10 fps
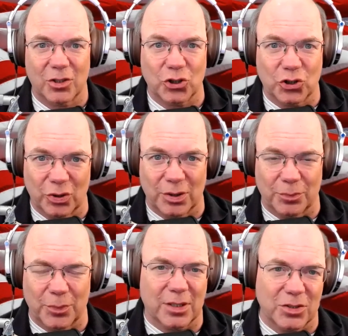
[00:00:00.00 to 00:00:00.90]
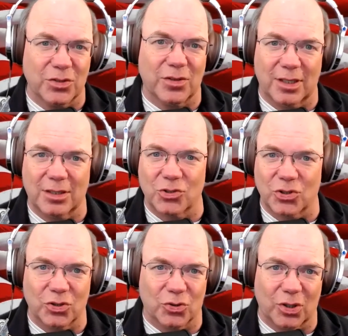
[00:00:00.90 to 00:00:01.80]
You should, because you got the
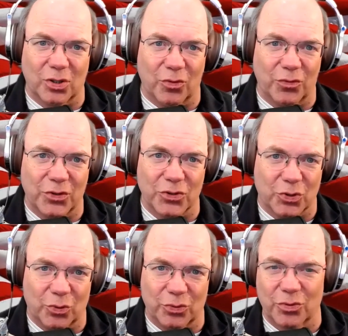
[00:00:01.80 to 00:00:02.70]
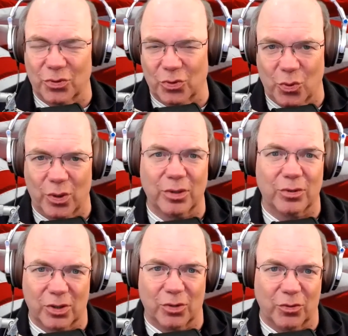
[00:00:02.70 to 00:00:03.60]
judge looking over your shoulder, or the court
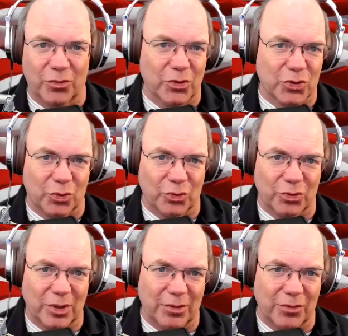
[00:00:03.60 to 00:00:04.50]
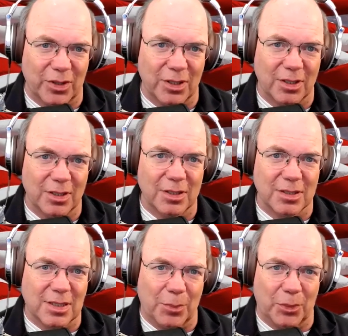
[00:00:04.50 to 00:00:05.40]
looking over your shoulder at every
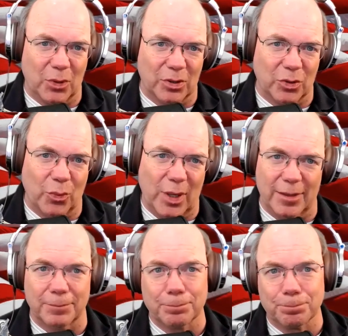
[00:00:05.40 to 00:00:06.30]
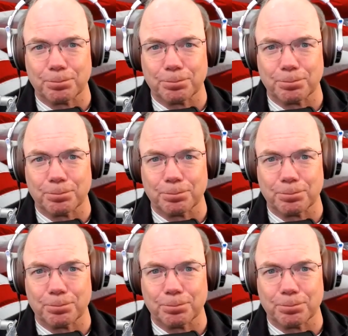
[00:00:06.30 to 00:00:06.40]
step along the way.